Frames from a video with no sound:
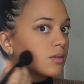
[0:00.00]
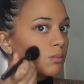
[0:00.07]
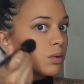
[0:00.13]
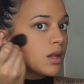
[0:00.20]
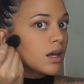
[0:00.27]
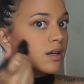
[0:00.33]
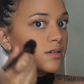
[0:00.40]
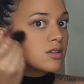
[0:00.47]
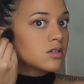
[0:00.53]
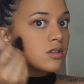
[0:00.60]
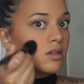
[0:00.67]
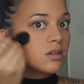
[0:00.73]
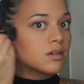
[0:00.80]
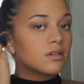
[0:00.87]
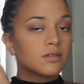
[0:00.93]

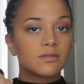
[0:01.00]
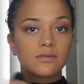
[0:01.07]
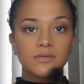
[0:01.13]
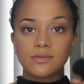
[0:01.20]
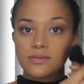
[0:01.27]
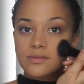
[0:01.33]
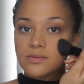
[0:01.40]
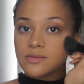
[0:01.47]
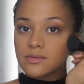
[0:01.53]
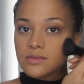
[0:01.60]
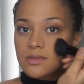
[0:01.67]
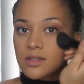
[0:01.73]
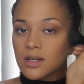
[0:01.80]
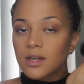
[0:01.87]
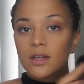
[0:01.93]
blush.
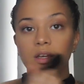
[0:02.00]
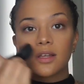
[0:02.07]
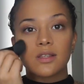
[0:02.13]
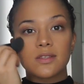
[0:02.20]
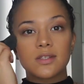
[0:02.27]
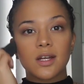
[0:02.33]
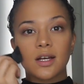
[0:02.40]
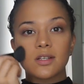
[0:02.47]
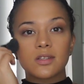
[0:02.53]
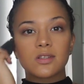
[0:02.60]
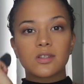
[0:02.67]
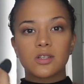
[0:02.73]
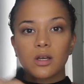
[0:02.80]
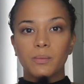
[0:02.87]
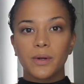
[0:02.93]
It's not
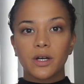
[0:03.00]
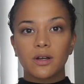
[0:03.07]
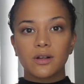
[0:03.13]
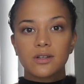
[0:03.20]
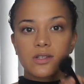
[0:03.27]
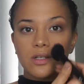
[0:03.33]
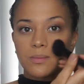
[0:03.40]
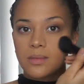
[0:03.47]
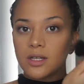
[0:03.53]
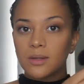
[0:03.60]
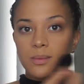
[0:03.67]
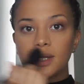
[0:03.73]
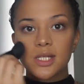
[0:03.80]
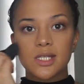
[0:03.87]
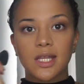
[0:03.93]
super noticeable,
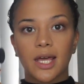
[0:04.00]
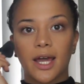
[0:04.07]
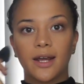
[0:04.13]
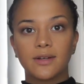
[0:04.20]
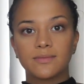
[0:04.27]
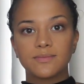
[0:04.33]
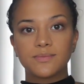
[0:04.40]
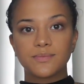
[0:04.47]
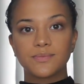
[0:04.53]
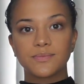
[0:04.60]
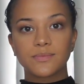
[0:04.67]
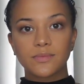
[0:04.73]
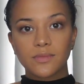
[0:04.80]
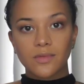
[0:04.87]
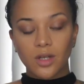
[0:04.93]
but it's there.
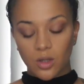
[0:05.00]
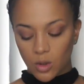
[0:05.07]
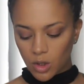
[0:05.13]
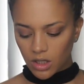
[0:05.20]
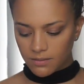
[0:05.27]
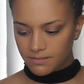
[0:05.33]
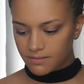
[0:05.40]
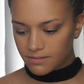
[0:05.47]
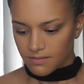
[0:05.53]
Cool.